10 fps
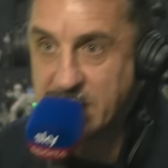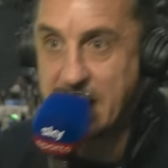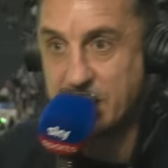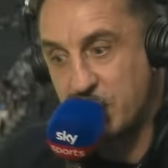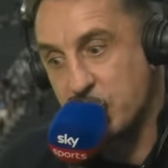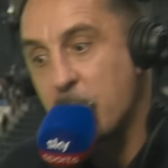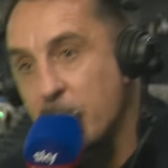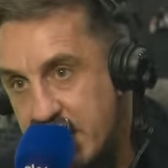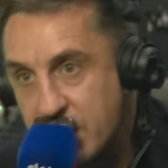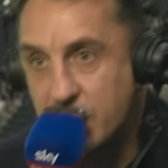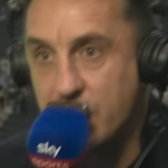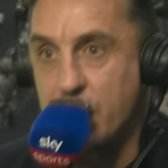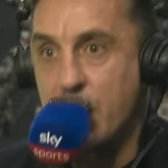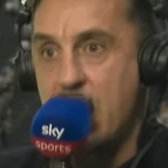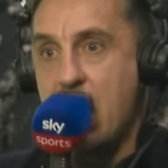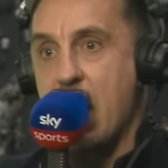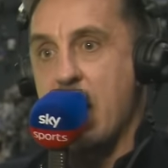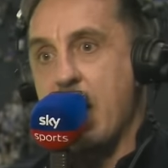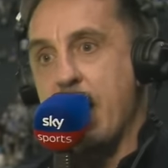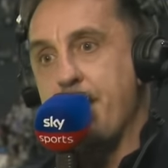it's actually just gone into
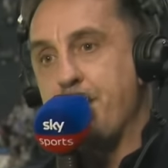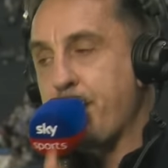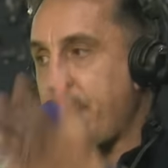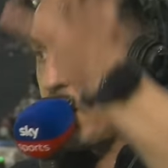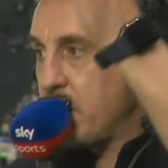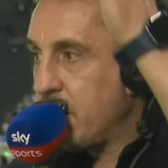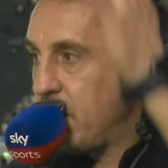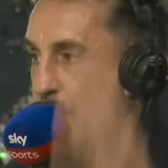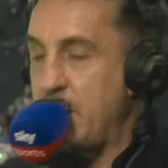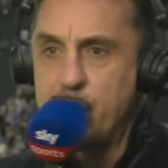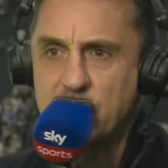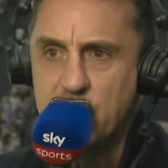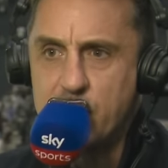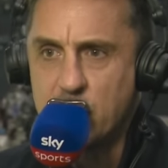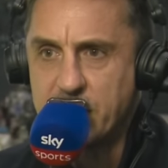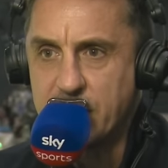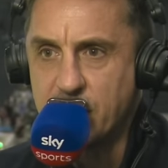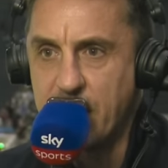um, uh, I mean, was it?